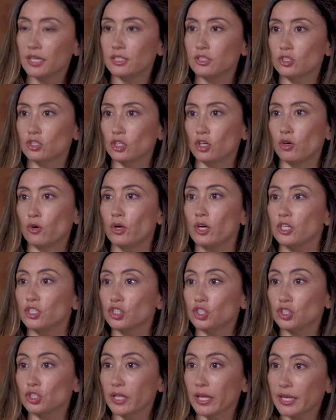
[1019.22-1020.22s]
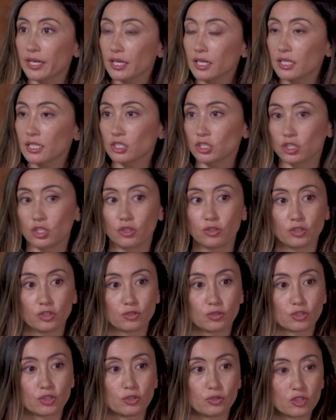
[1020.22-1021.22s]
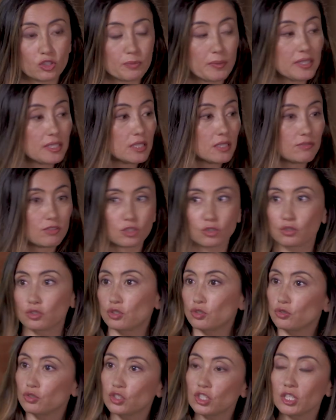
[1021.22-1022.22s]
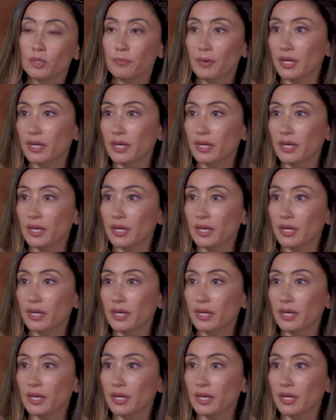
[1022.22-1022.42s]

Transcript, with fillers: and so she's letting us know these are too expensive this was too cheap